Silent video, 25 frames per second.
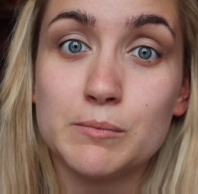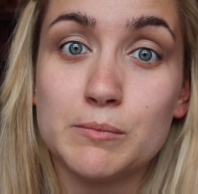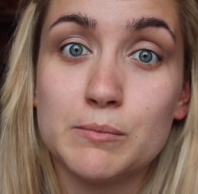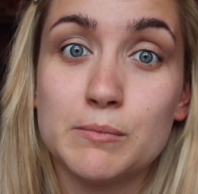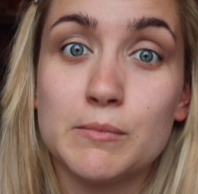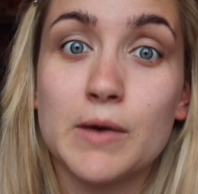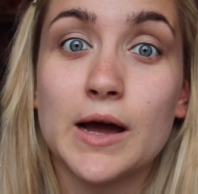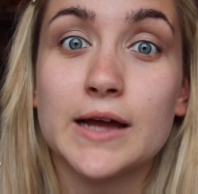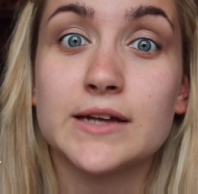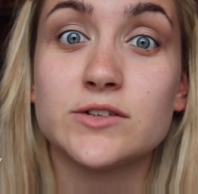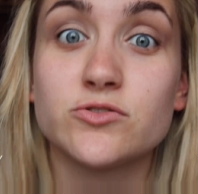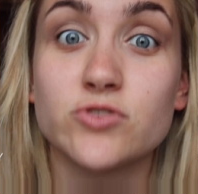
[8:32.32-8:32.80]

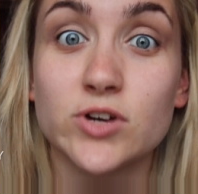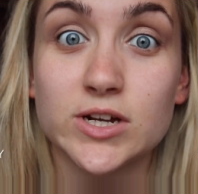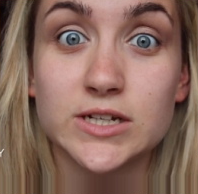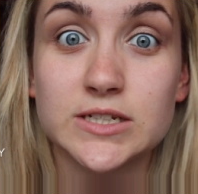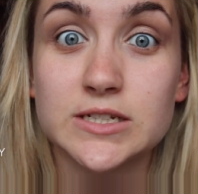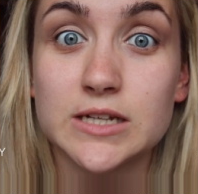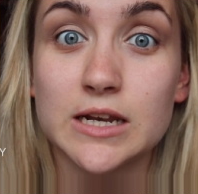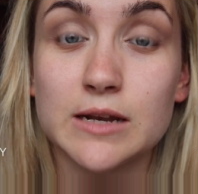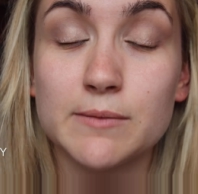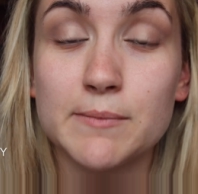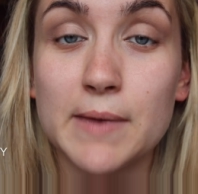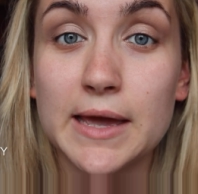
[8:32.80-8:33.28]
my
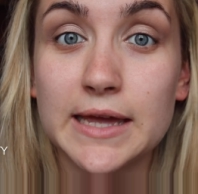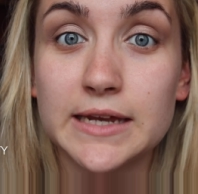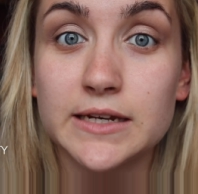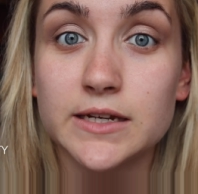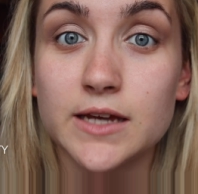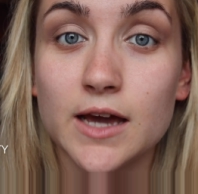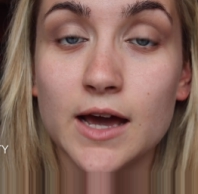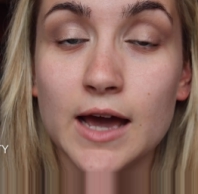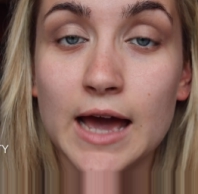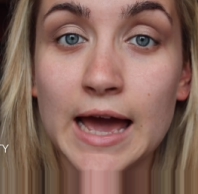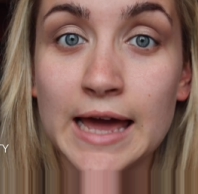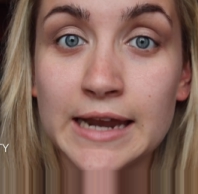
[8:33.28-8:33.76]

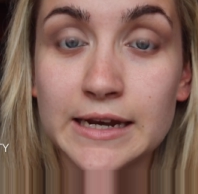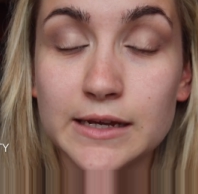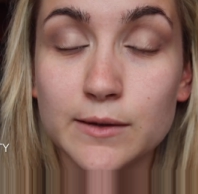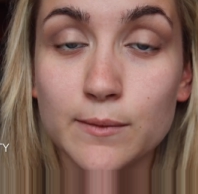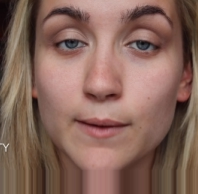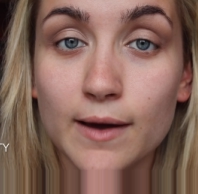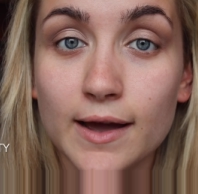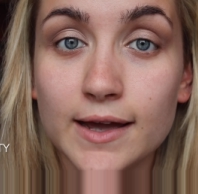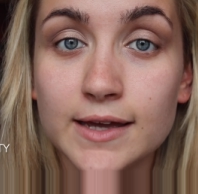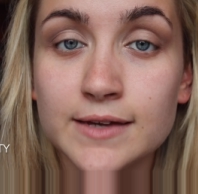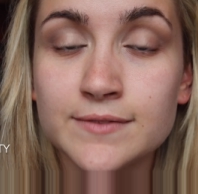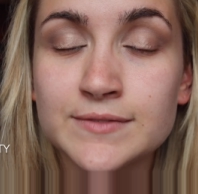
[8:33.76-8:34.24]
Trichotillomania
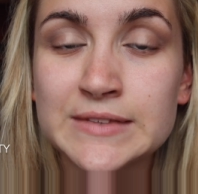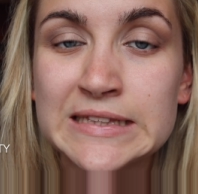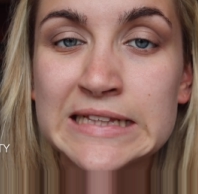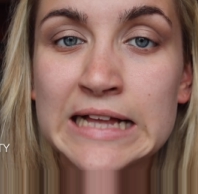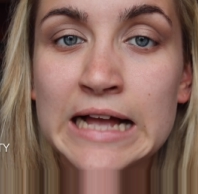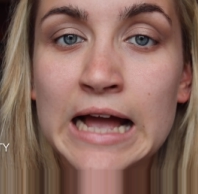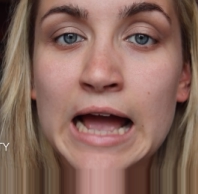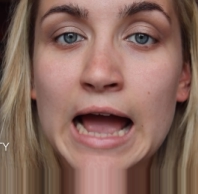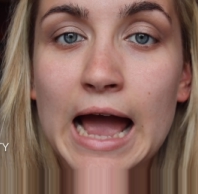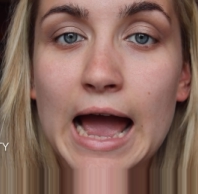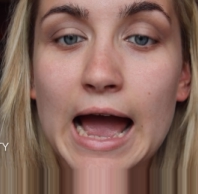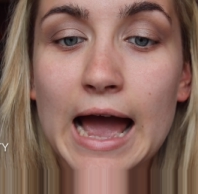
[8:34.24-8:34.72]
anyway,
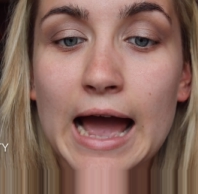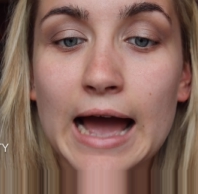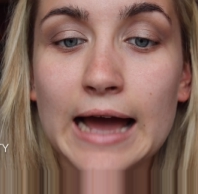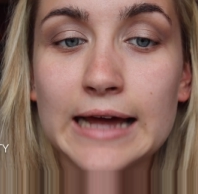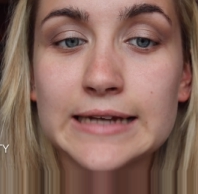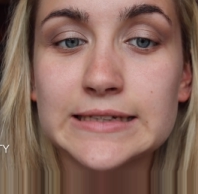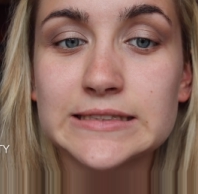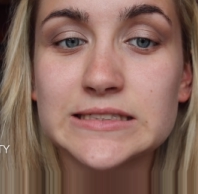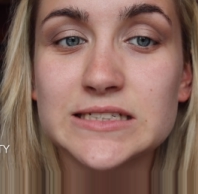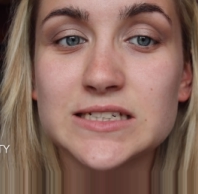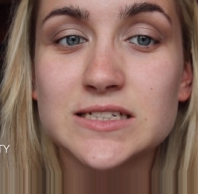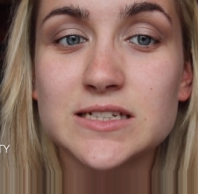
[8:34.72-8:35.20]

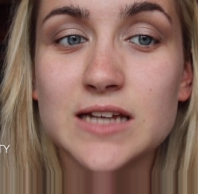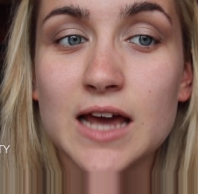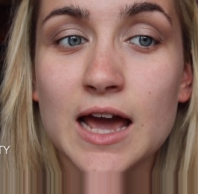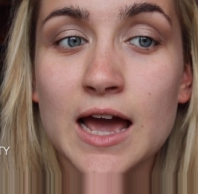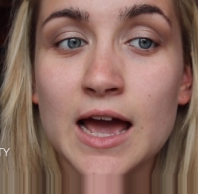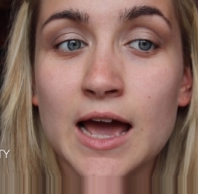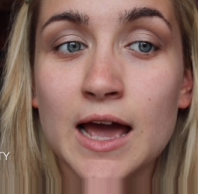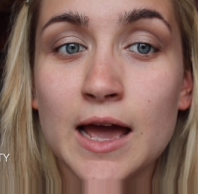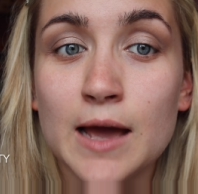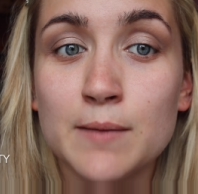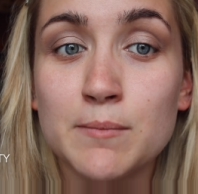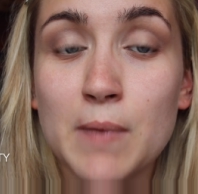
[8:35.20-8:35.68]
and
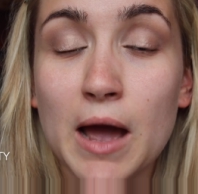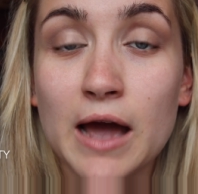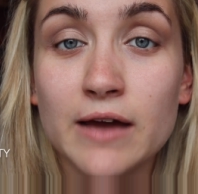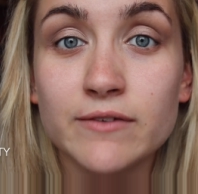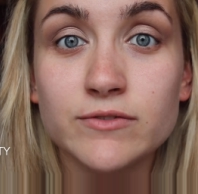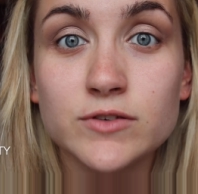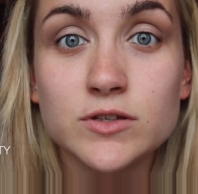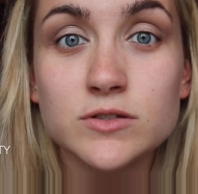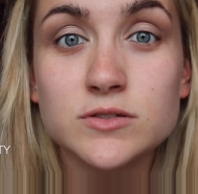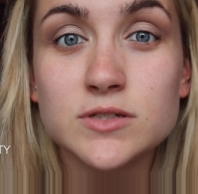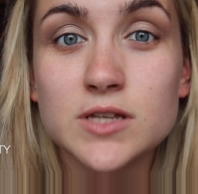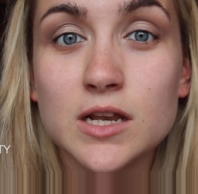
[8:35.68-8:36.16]

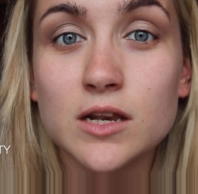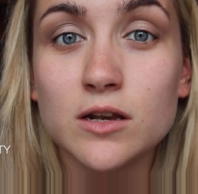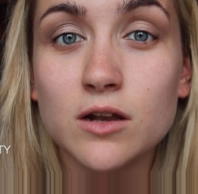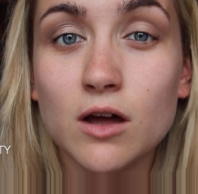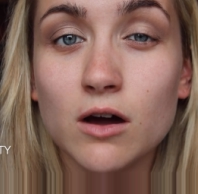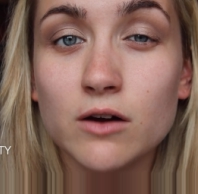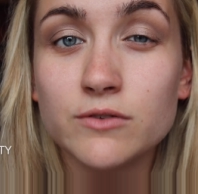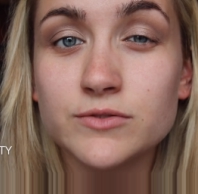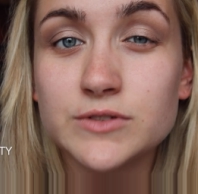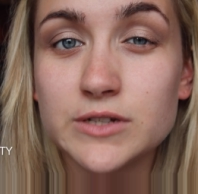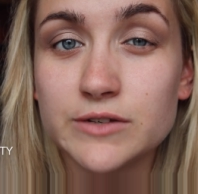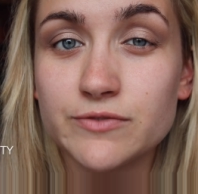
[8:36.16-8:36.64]
I've used a
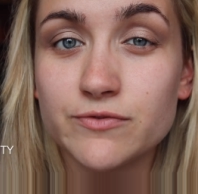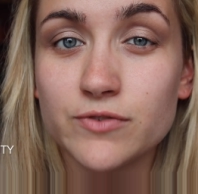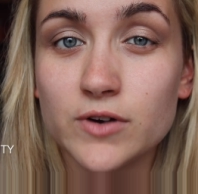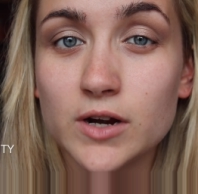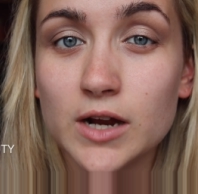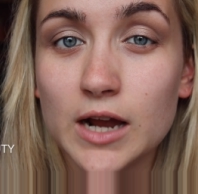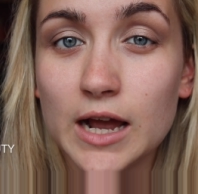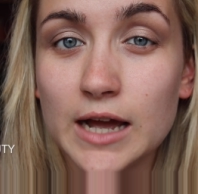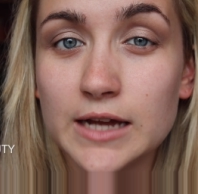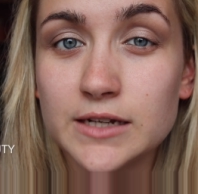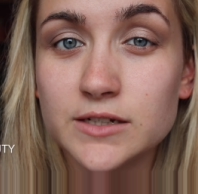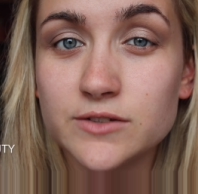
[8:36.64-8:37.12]
lot of
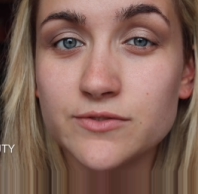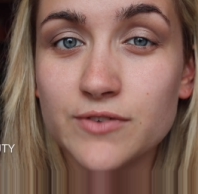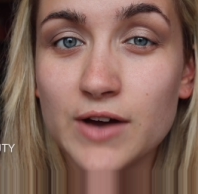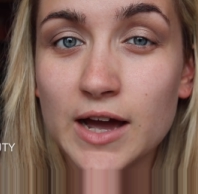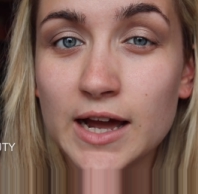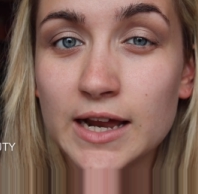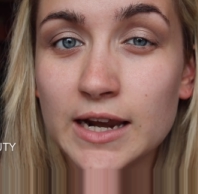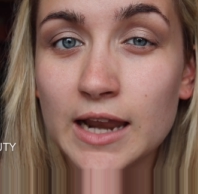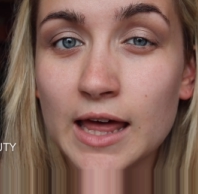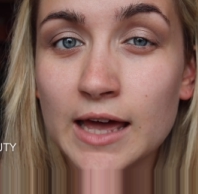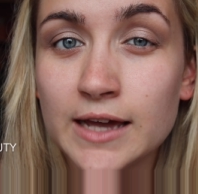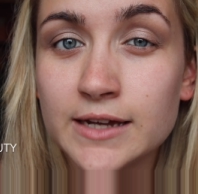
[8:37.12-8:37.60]
different kind of
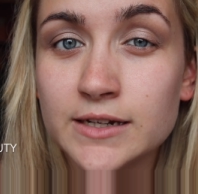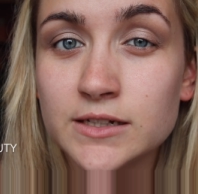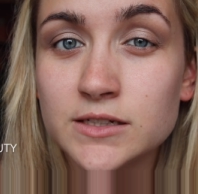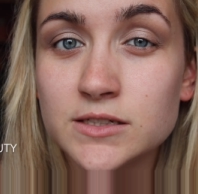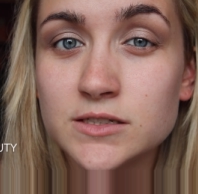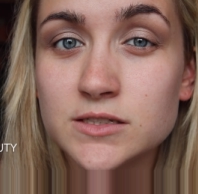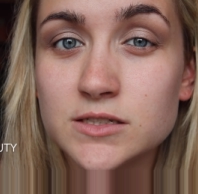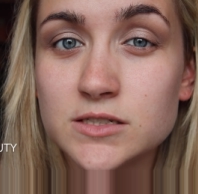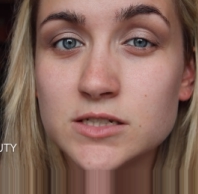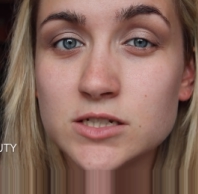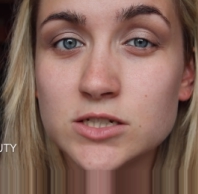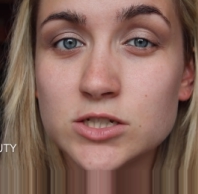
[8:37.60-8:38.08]

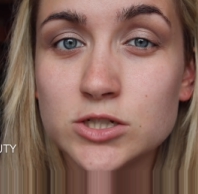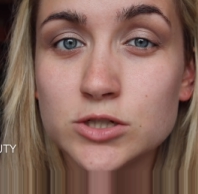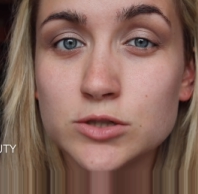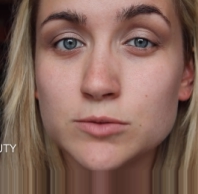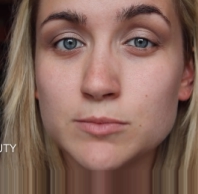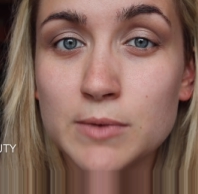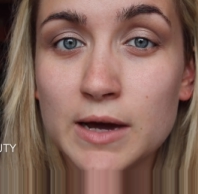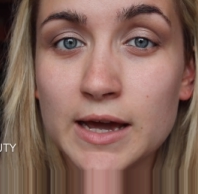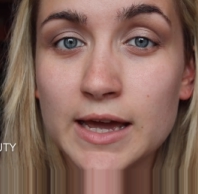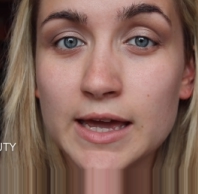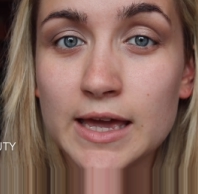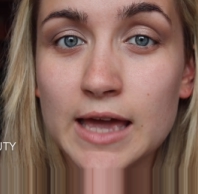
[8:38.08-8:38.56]
eyeliners to
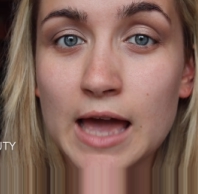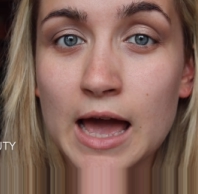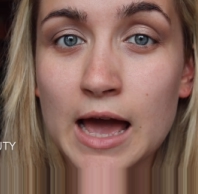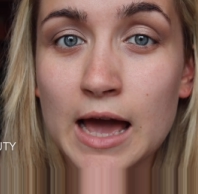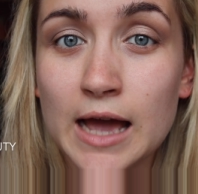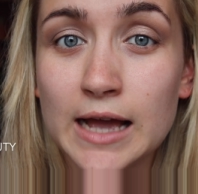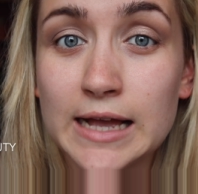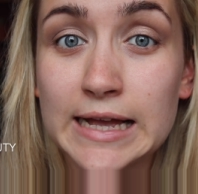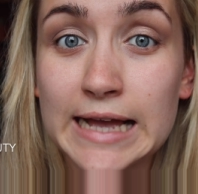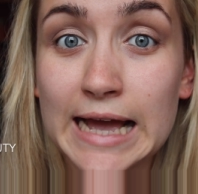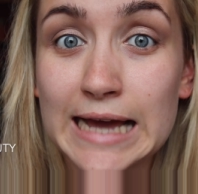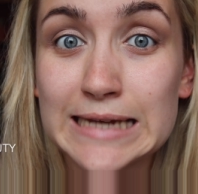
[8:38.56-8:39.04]
do
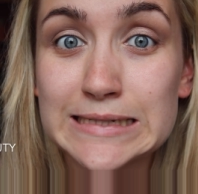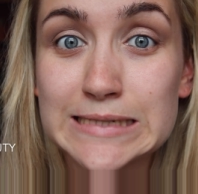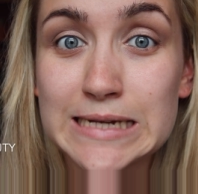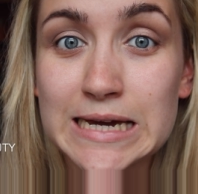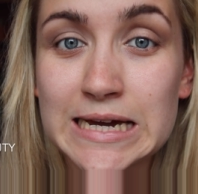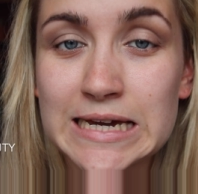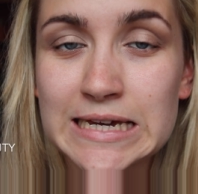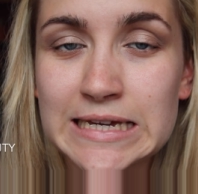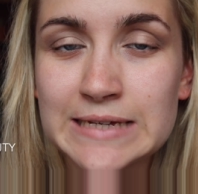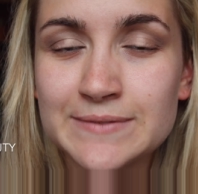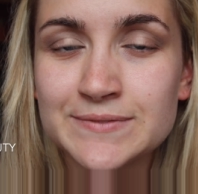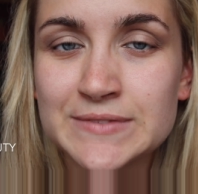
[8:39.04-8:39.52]
my cat
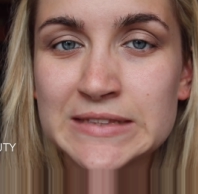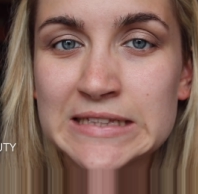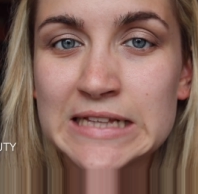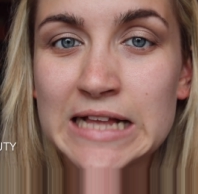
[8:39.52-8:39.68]
eye,